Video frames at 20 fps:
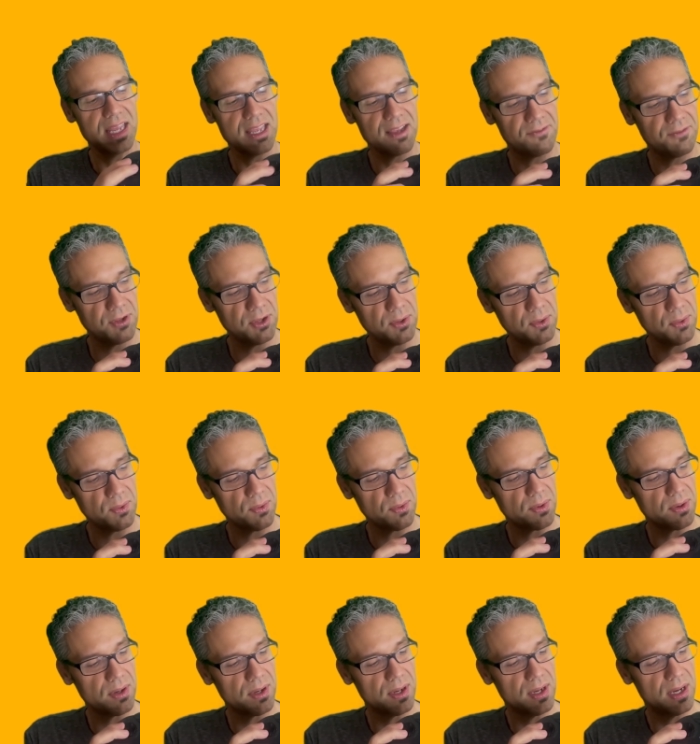if
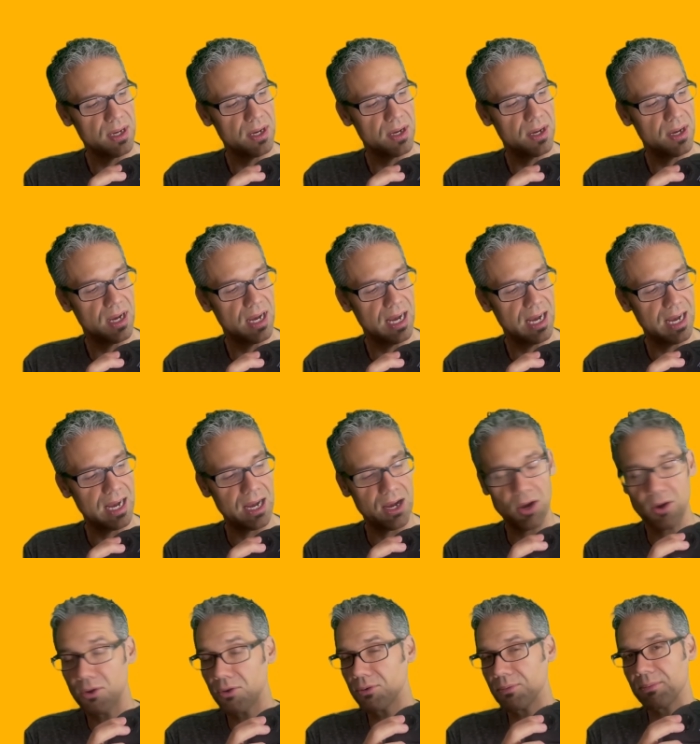you
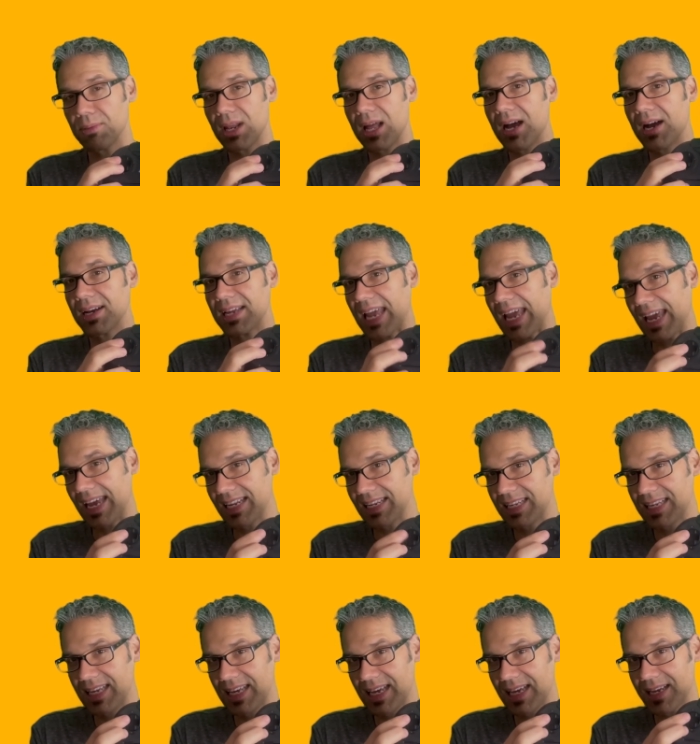hold block
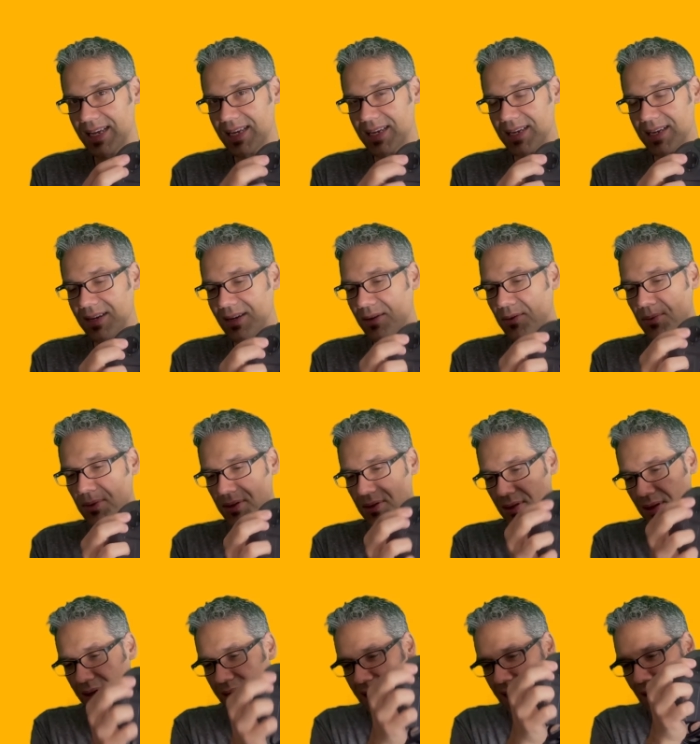and kick
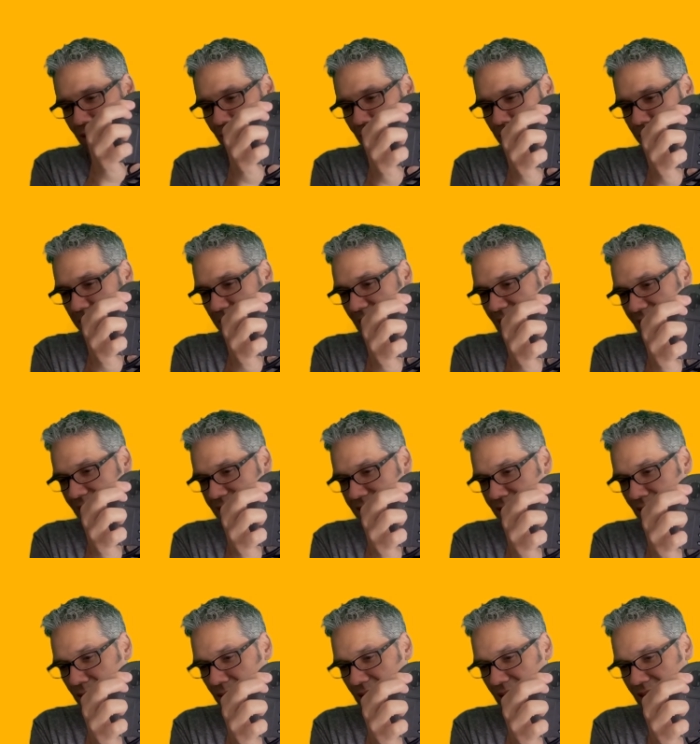and hold back,
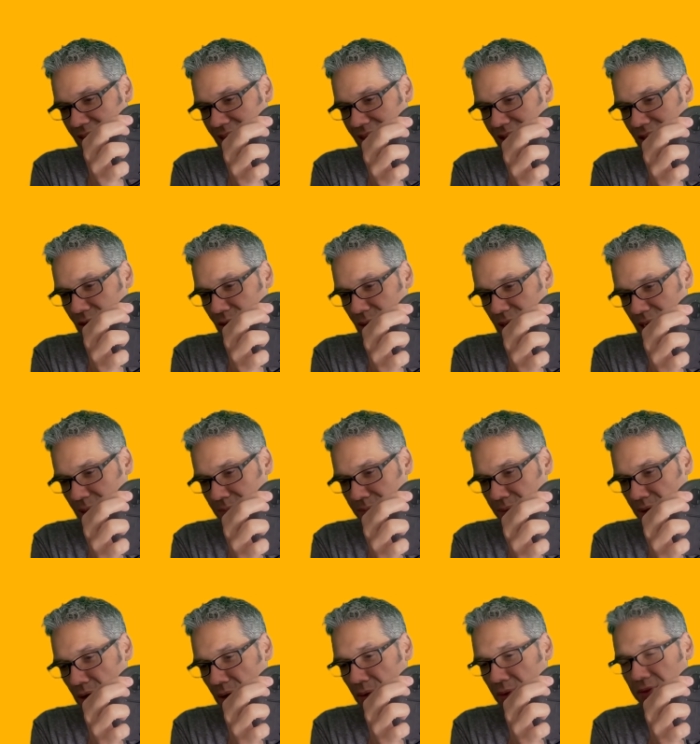and then you
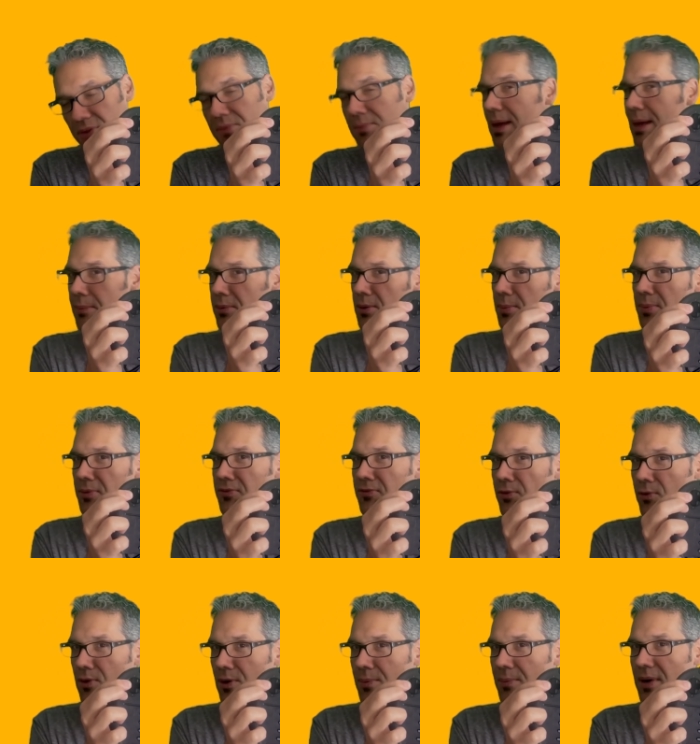hit both, maybe
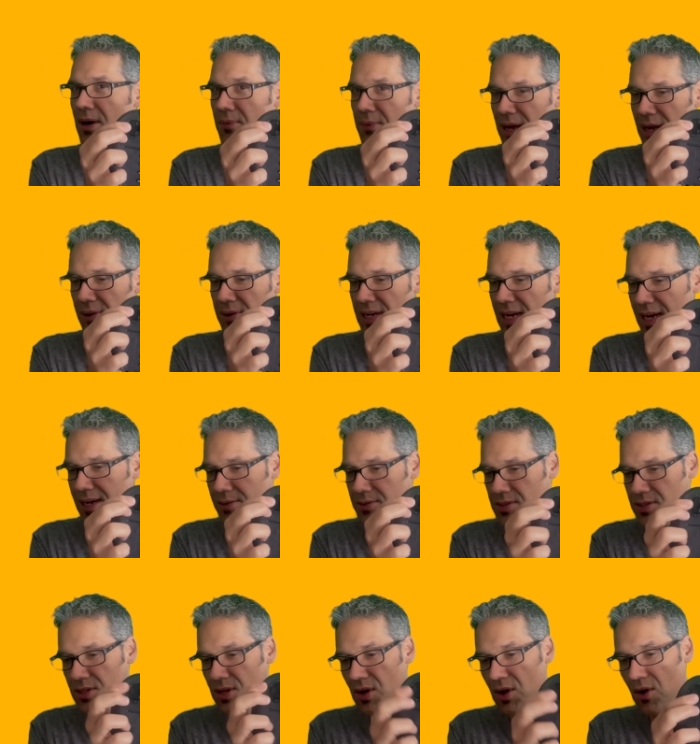perform a
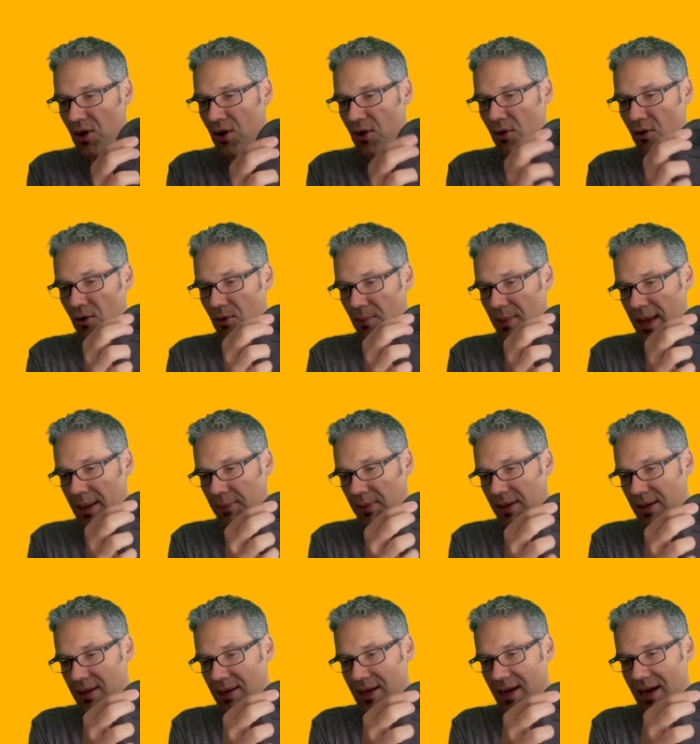roundhouse, or
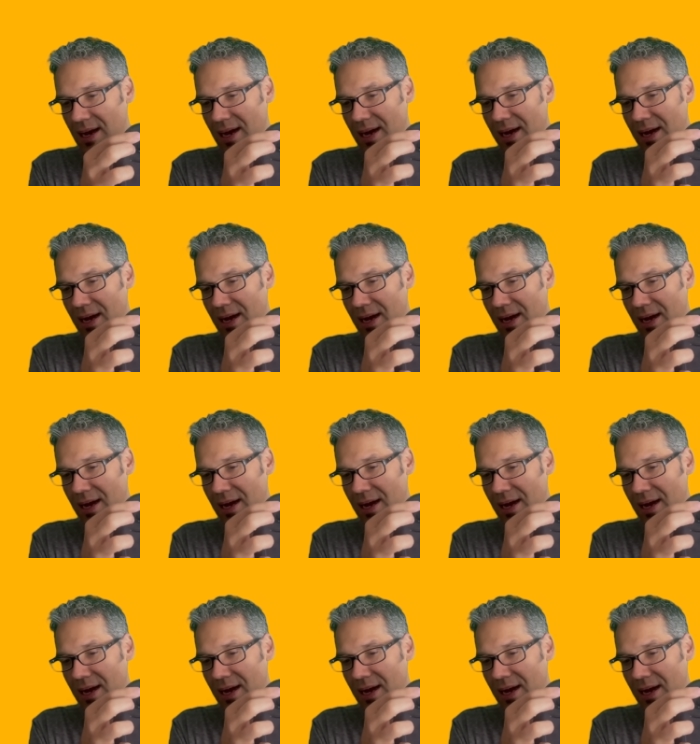maybe